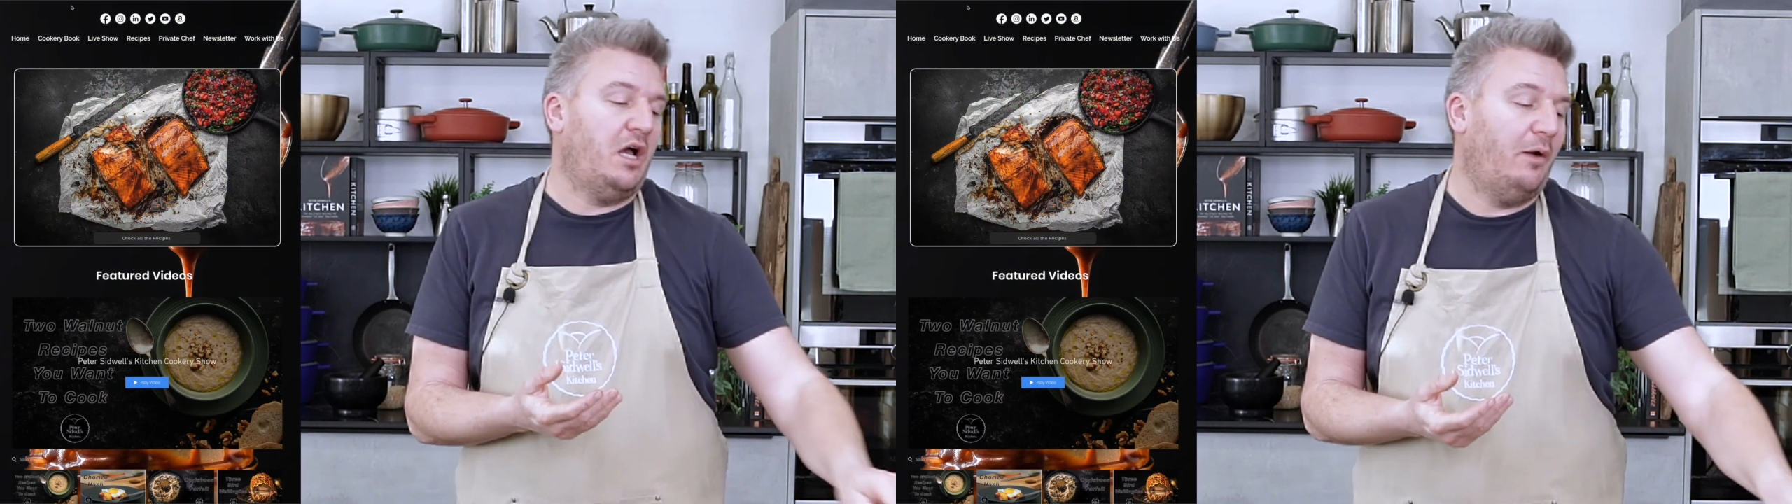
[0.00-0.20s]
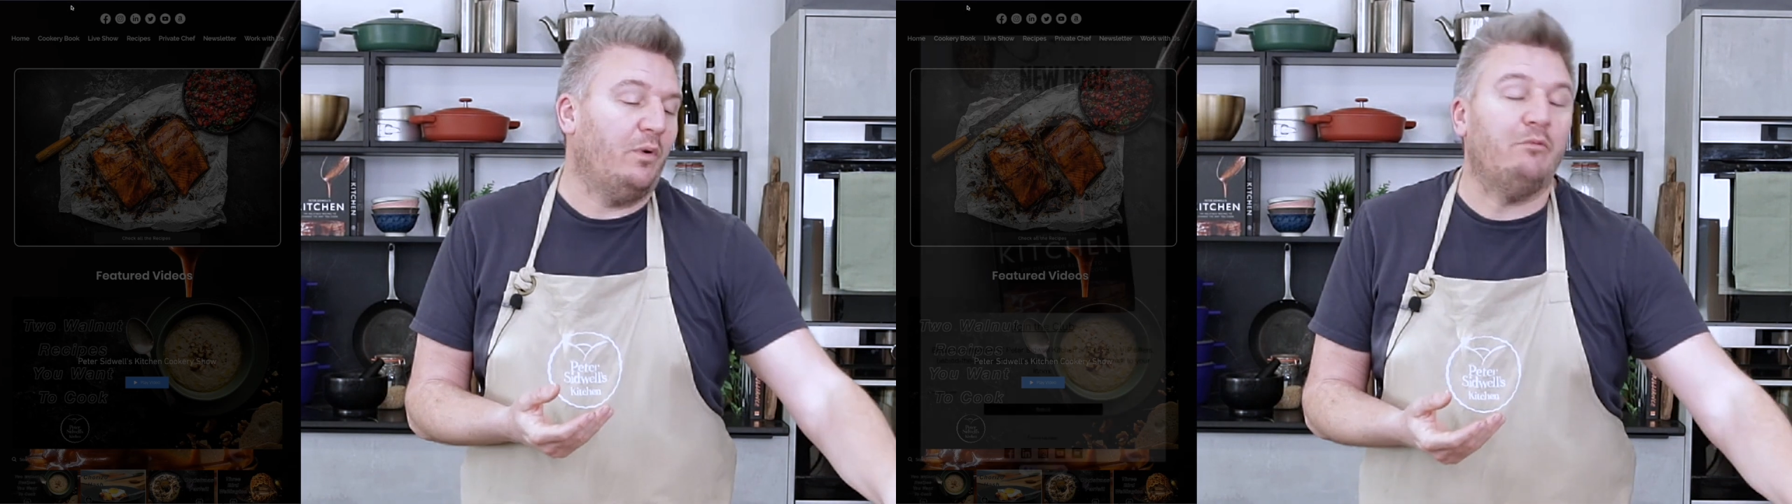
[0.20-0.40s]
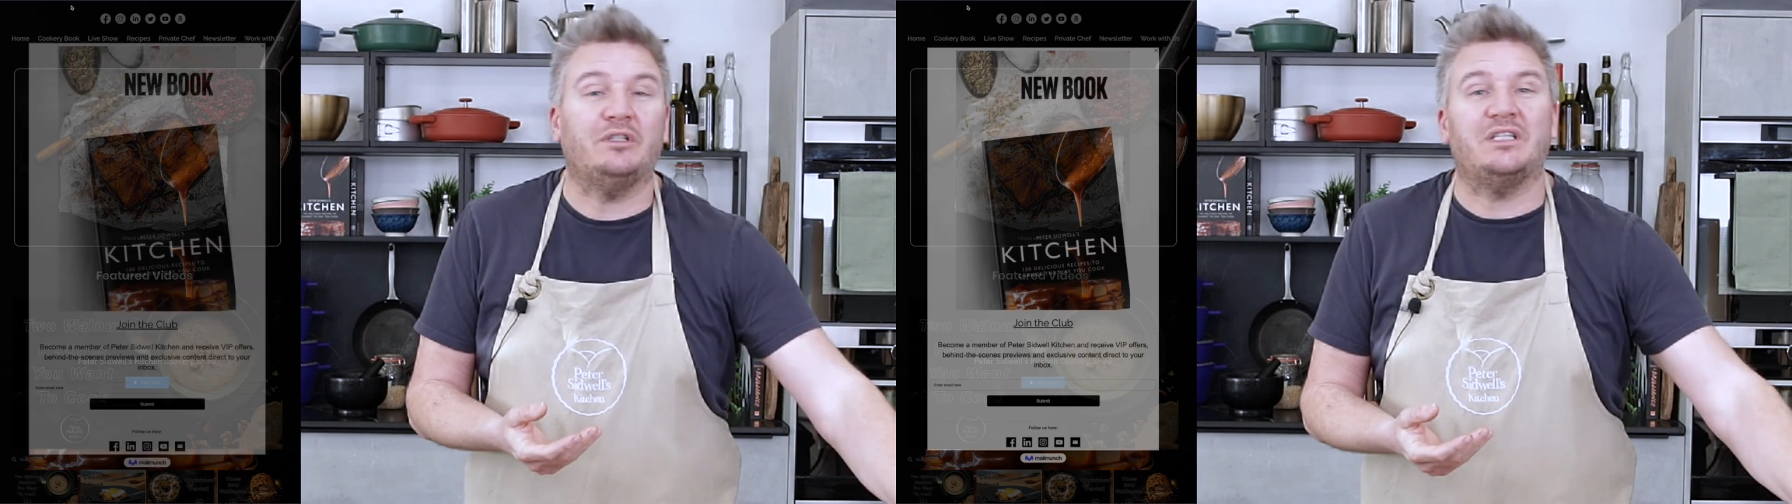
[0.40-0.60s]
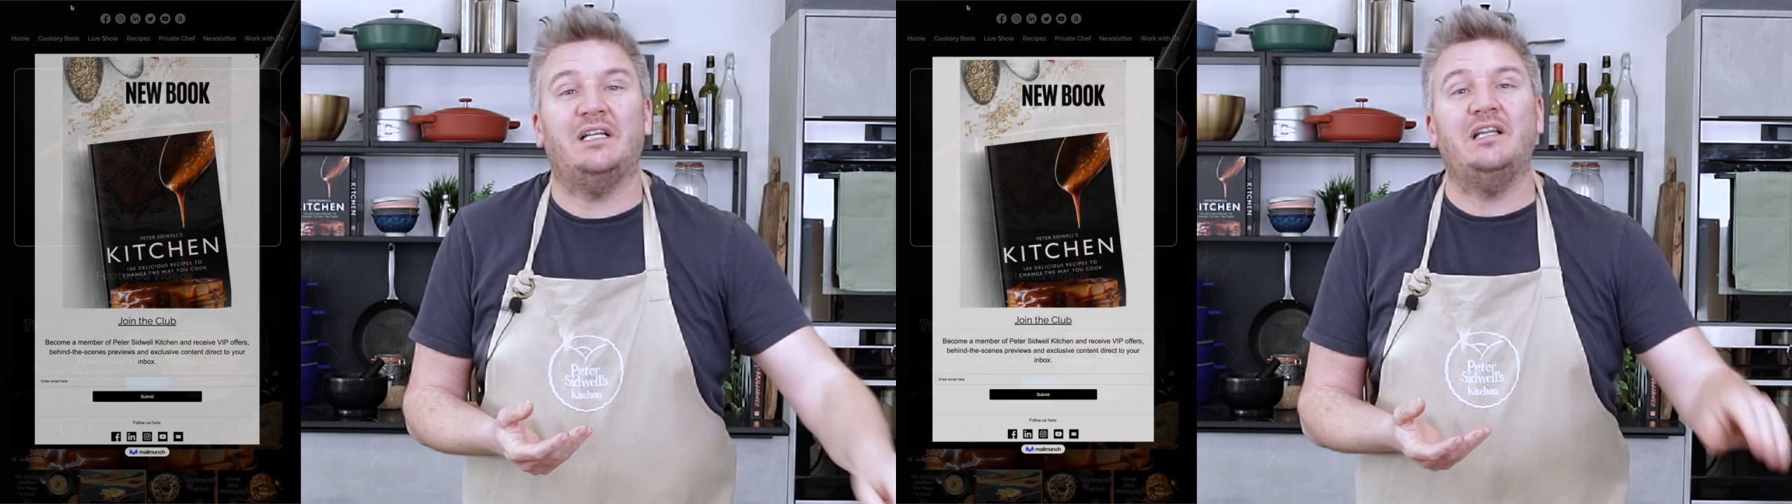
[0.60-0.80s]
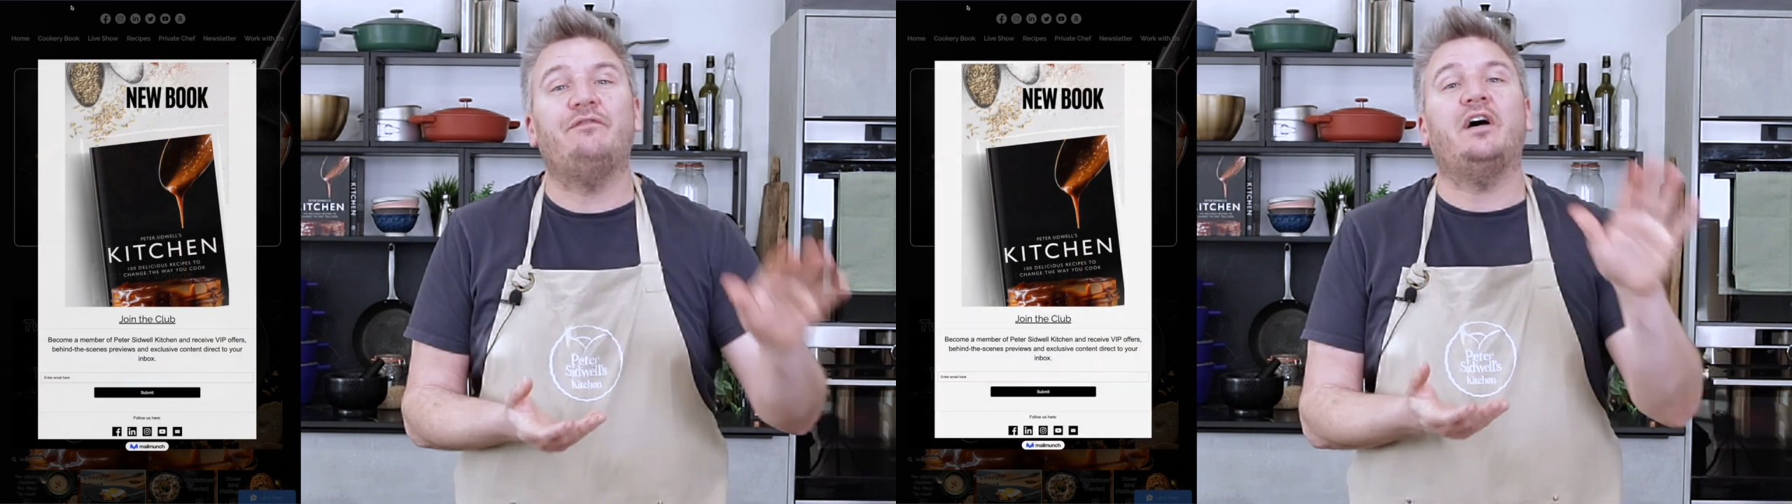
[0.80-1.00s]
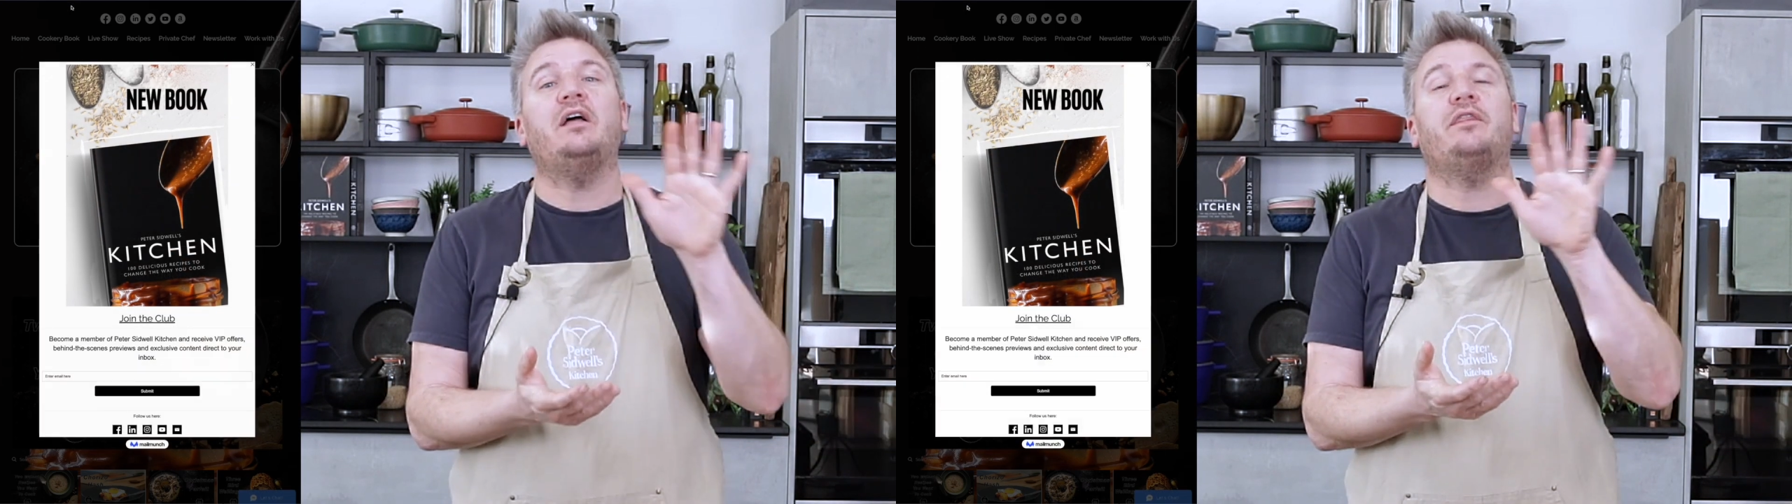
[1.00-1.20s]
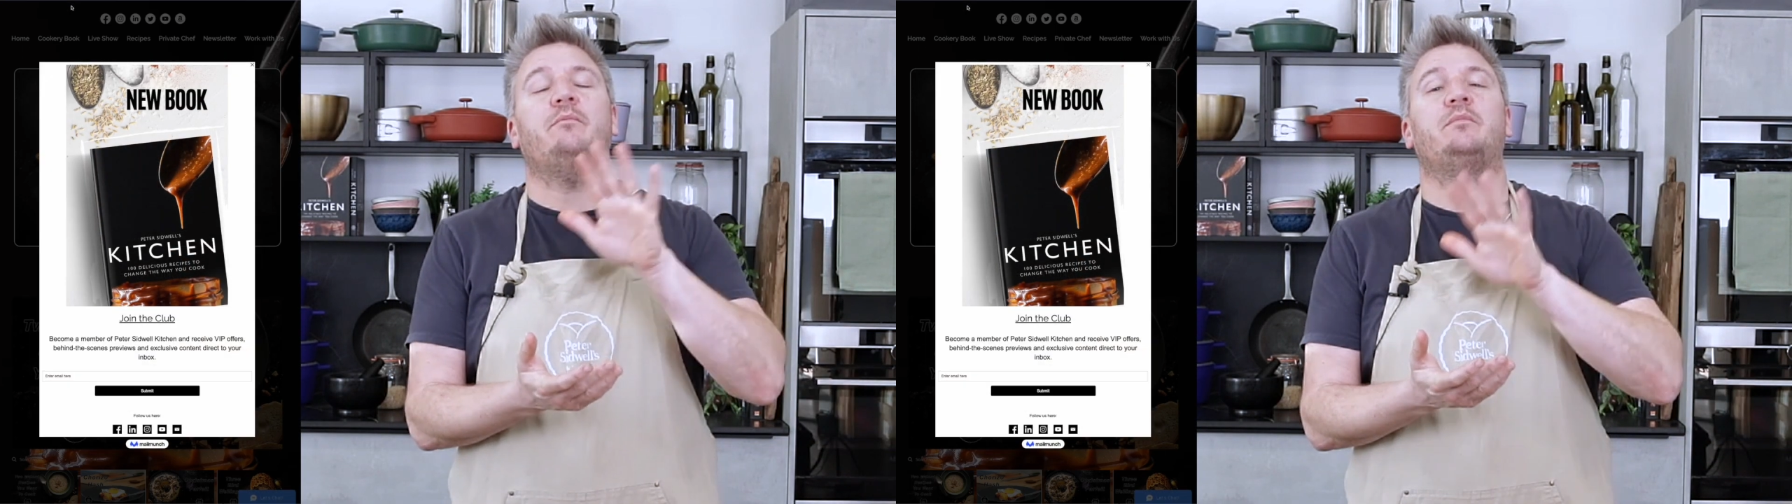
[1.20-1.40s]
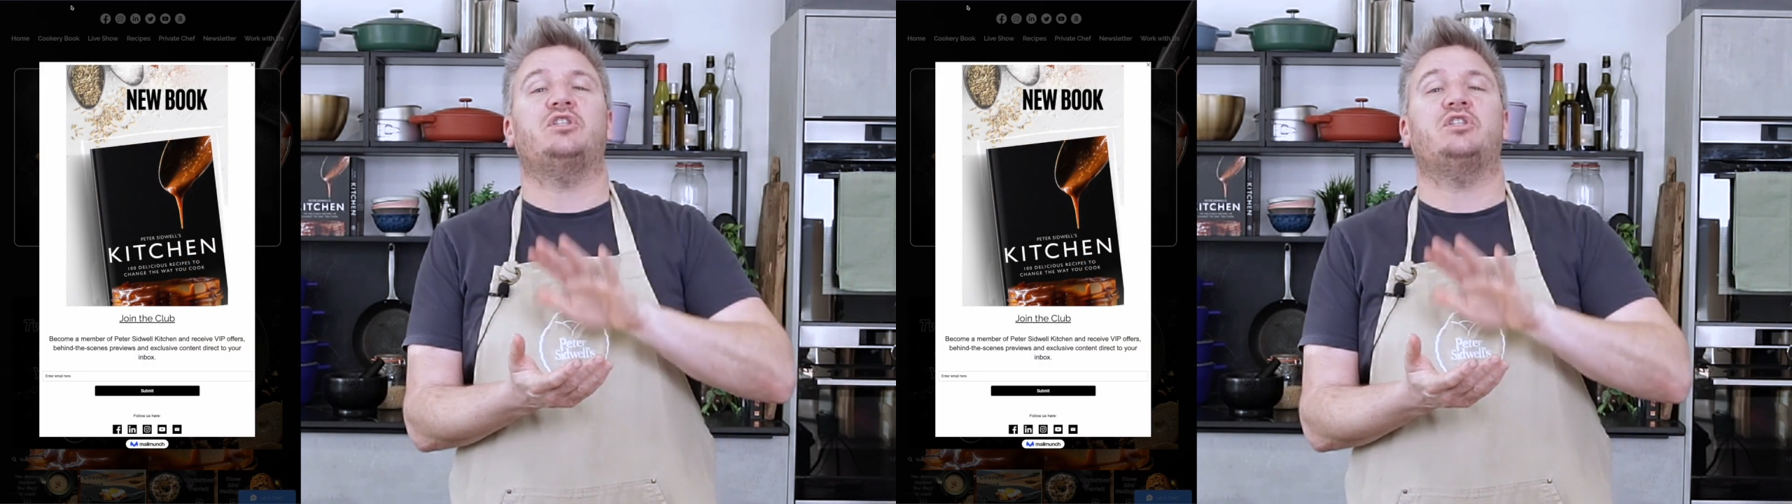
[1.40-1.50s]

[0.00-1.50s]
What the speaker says: and we will deliver them